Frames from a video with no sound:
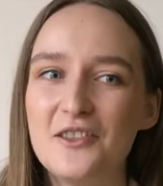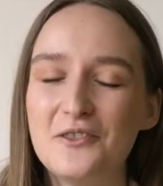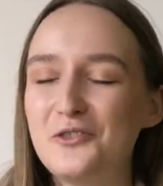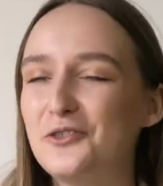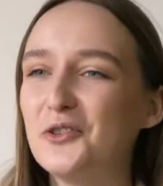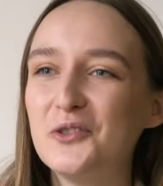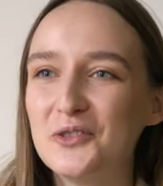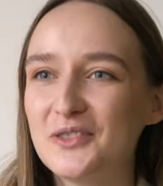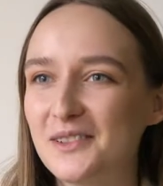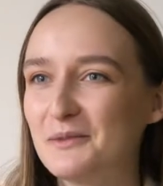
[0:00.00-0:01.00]
the
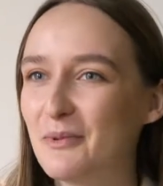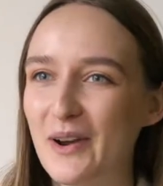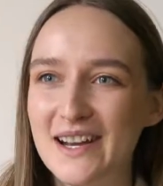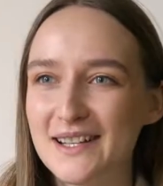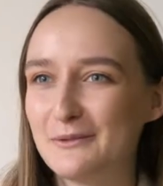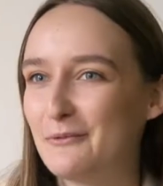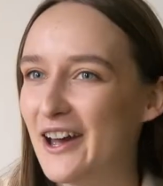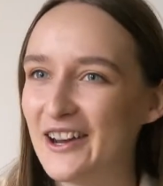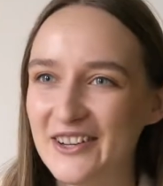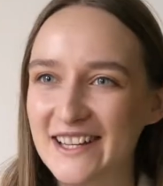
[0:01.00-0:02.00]
shoes that the bride is
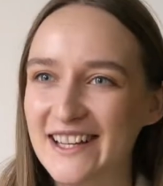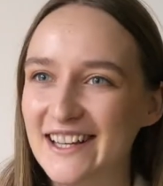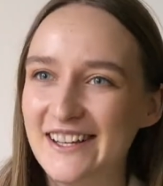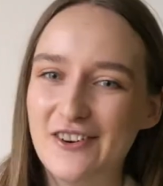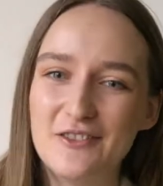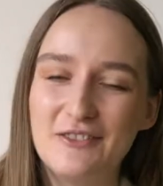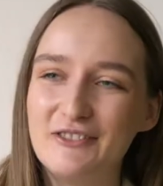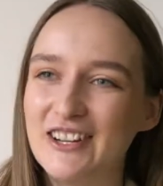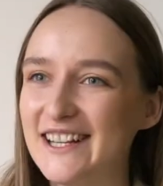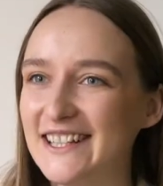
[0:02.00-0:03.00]
wearing, or the
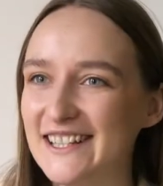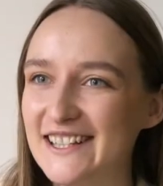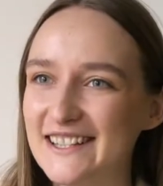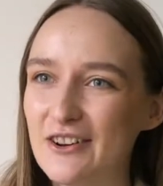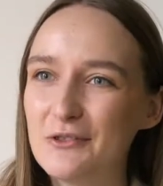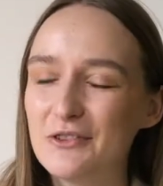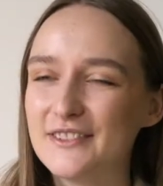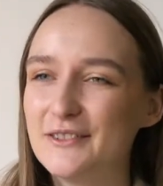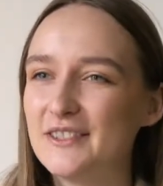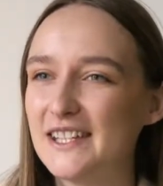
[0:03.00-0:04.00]
rings, all those little